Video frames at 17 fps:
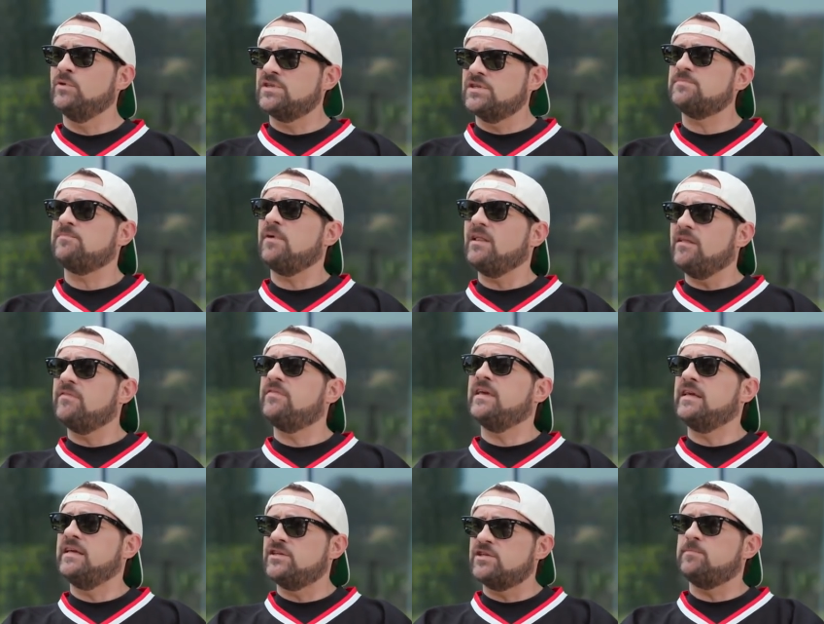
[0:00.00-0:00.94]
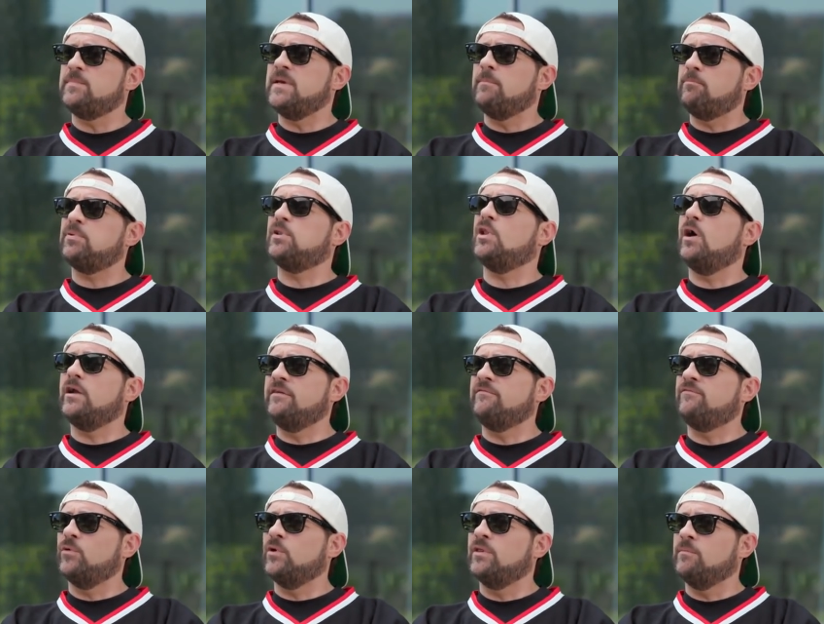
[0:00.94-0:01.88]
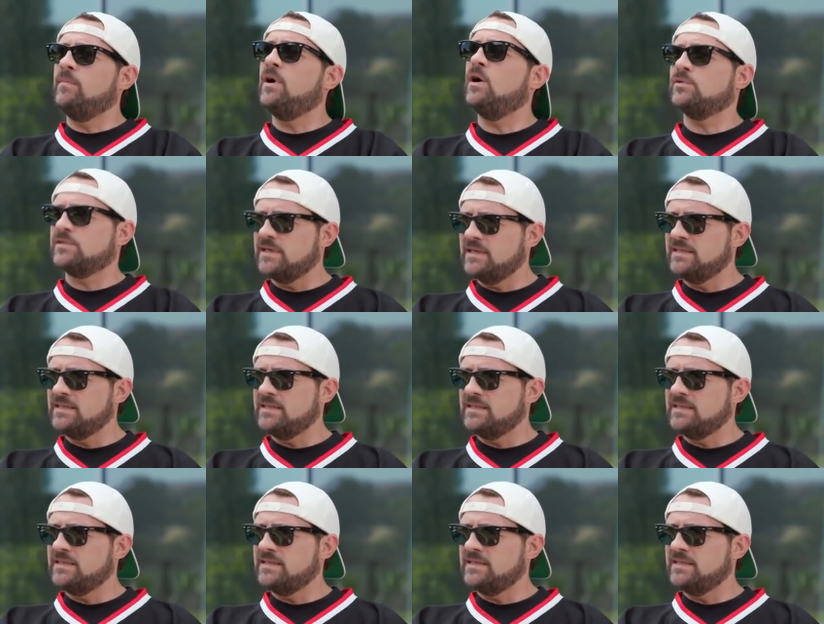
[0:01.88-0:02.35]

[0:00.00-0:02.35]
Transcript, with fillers: which yeah, is probably the which thing is should so be applauded difficult. for the most.